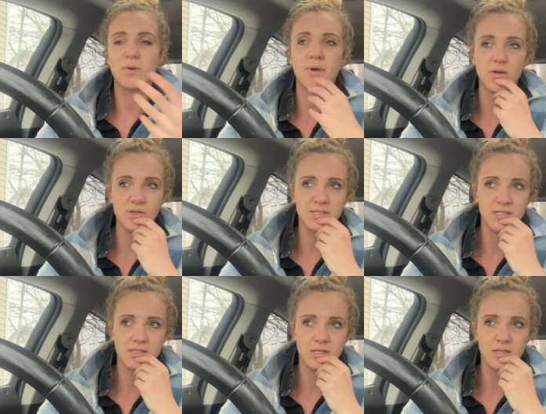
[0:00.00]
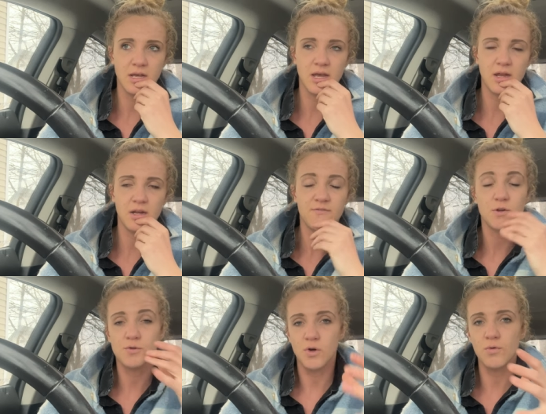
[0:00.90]
mite resistant. And if
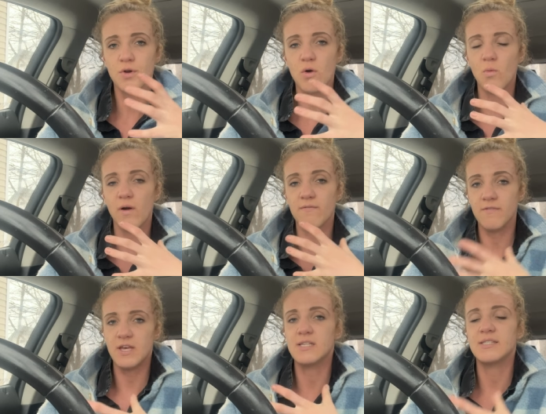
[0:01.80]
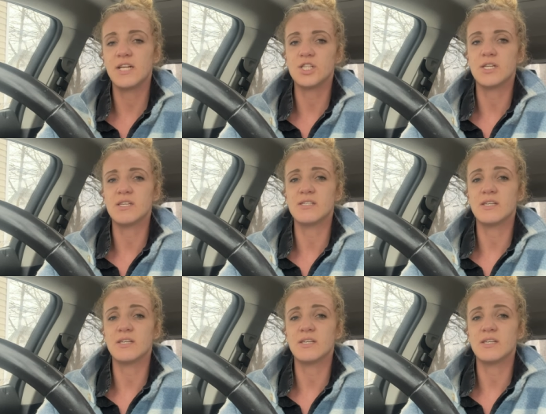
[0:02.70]
you don't know what V S H is,